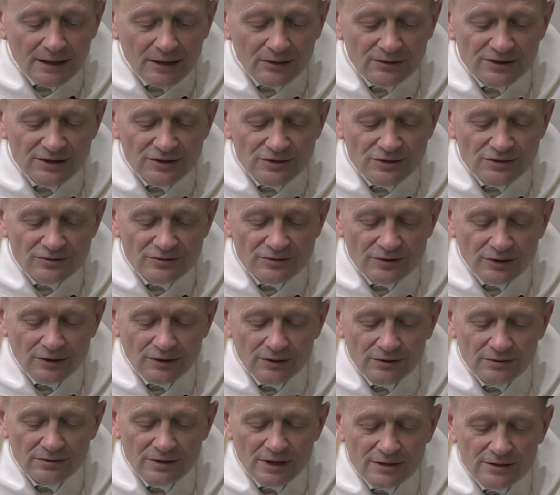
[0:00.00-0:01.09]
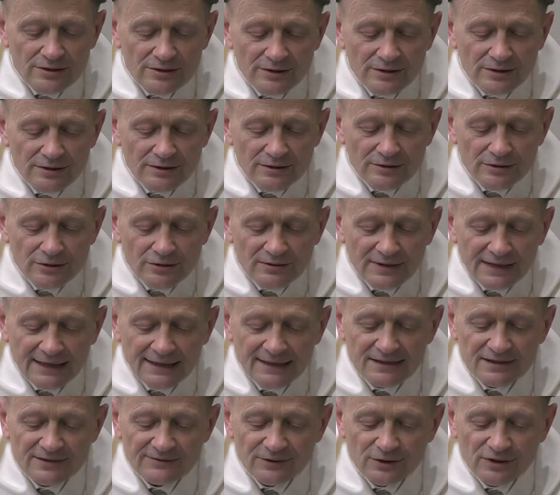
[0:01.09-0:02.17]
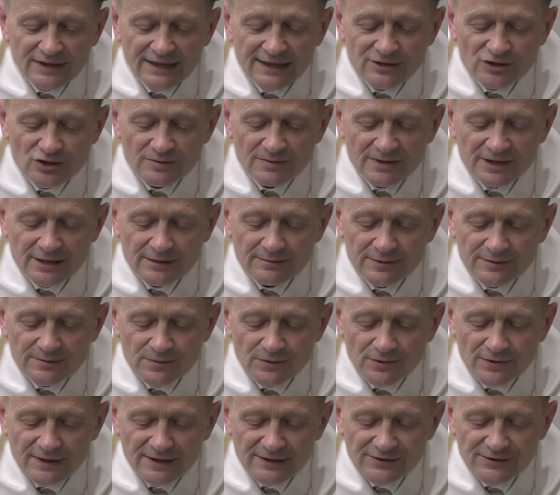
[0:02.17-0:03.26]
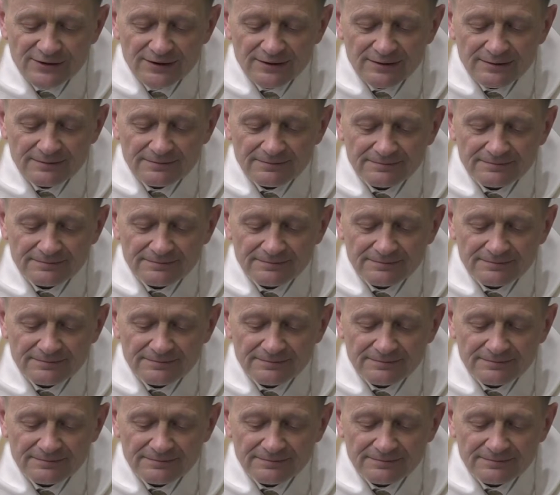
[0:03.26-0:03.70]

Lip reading: did you know you had the vocation to become a priest?